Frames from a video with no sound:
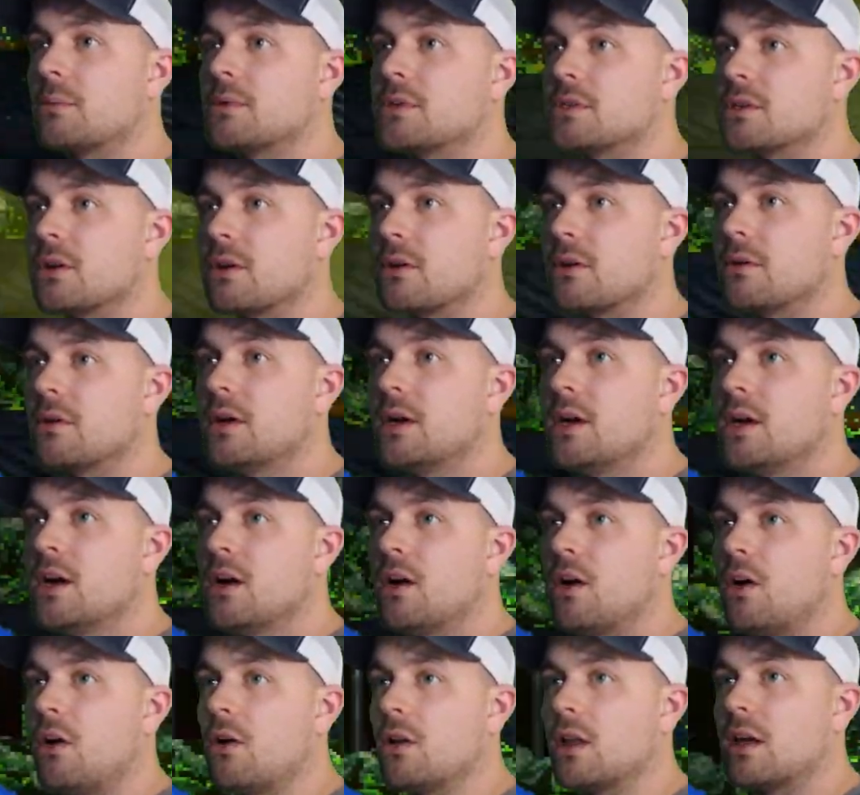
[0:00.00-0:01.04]
So
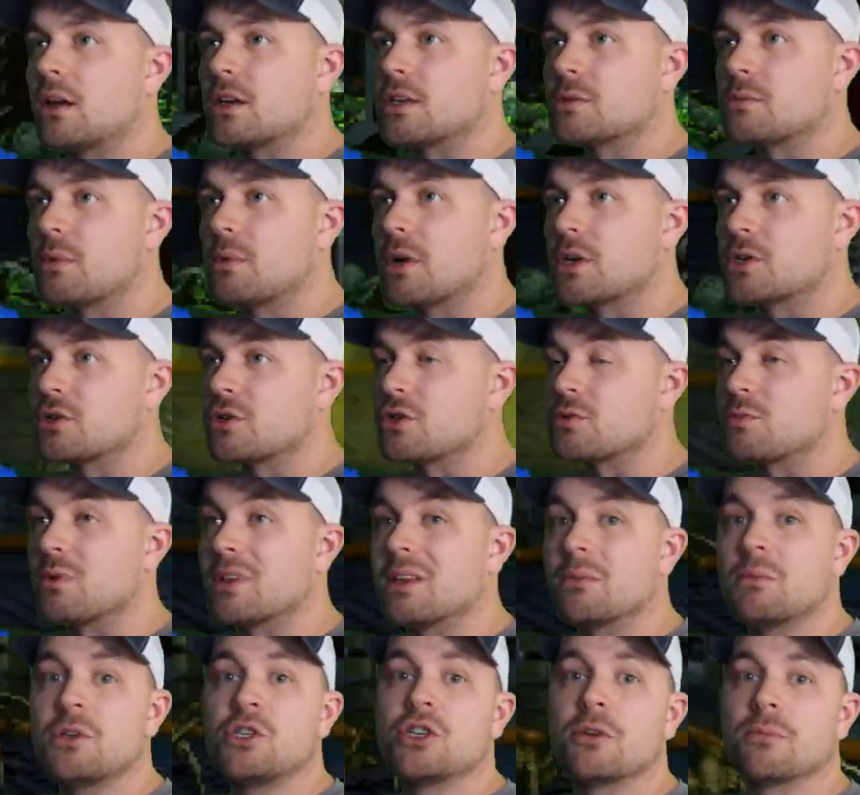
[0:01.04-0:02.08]
all out of specials, but
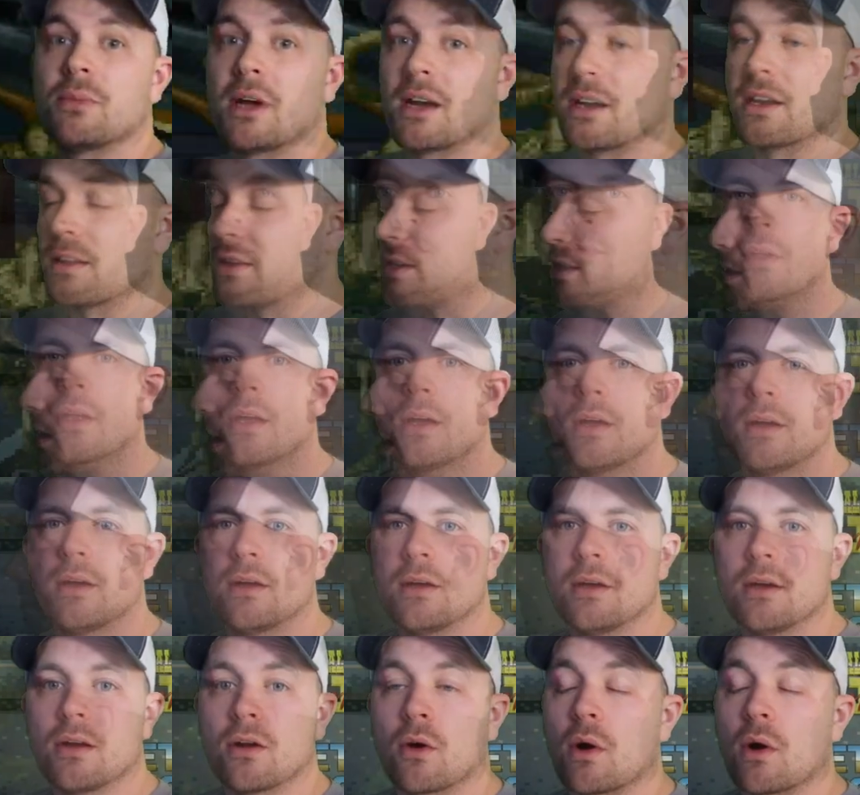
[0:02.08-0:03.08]
let me jump out of this game.